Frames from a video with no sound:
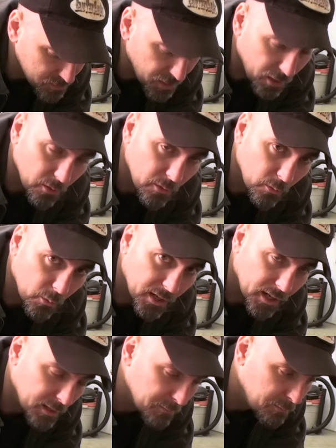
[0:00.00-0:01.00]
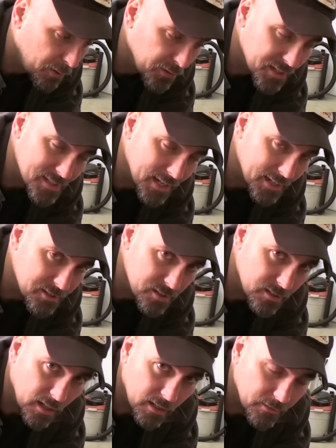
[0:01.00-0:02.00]
So when I pull this
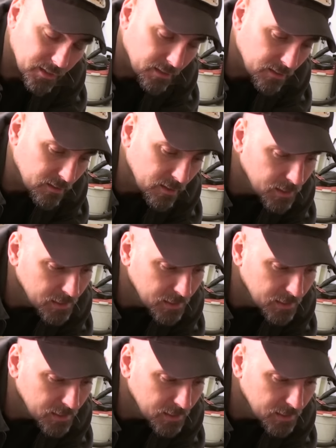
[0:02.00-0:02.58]
engine out of here,